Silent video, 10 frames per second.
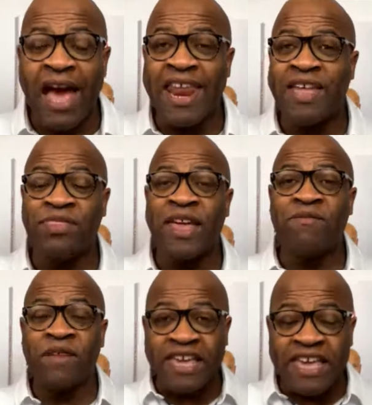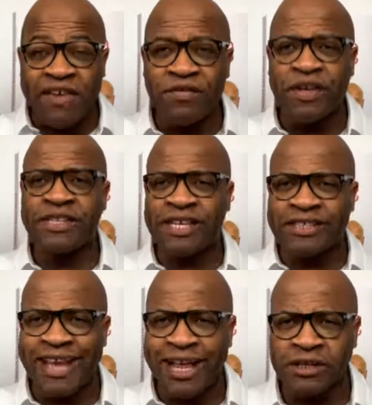And I think forgiveness
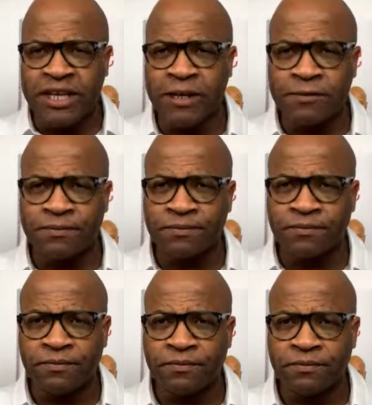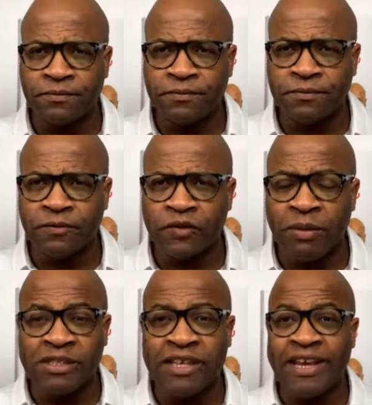is healthy. Let
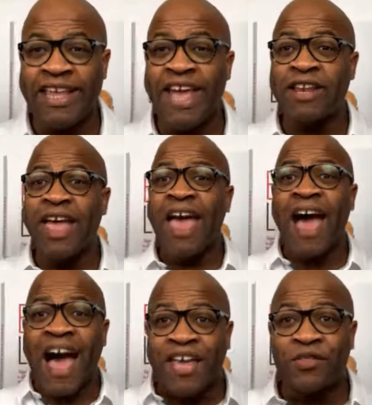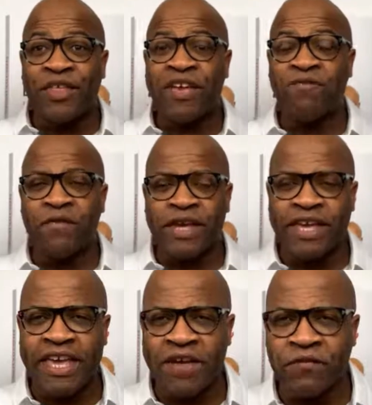me say it again. I think
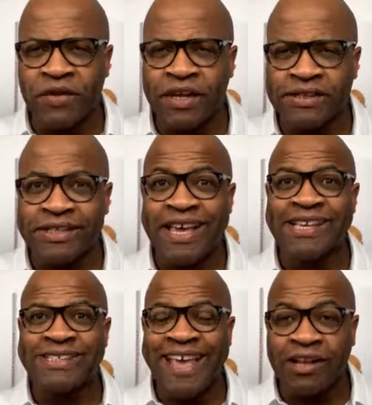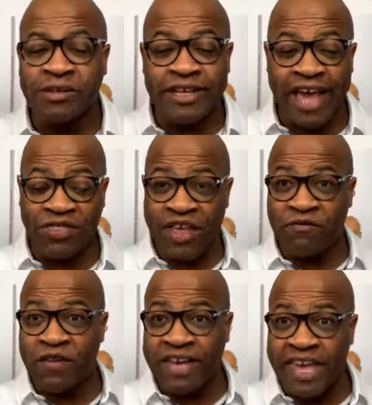forgiveness is healthy. I think
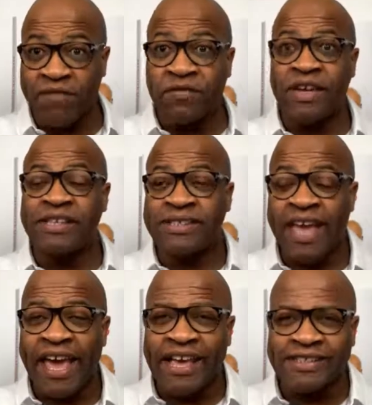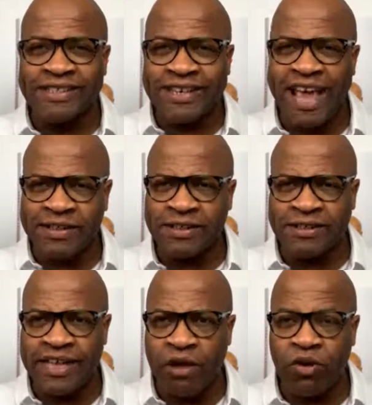forgiveness is
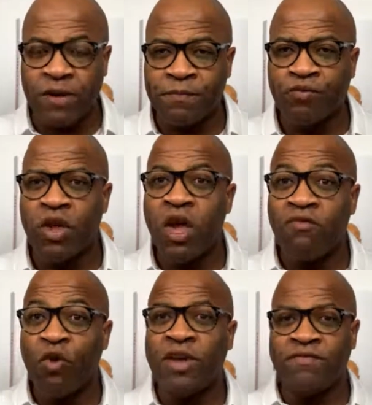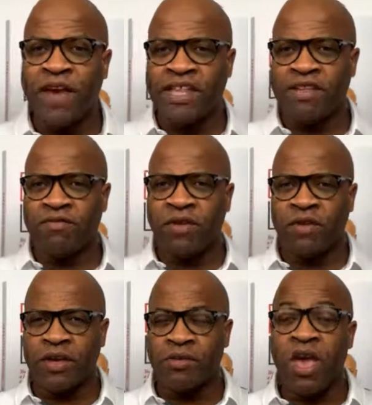necessary for effective
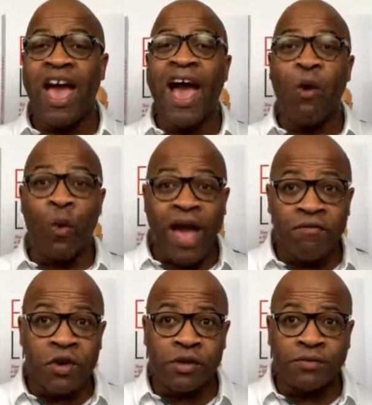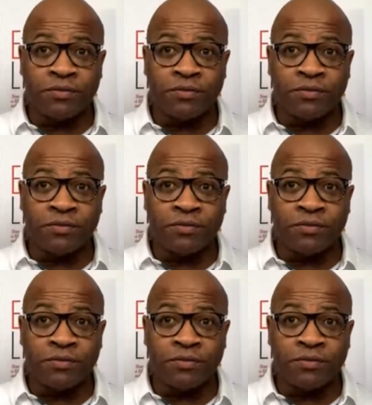living. However,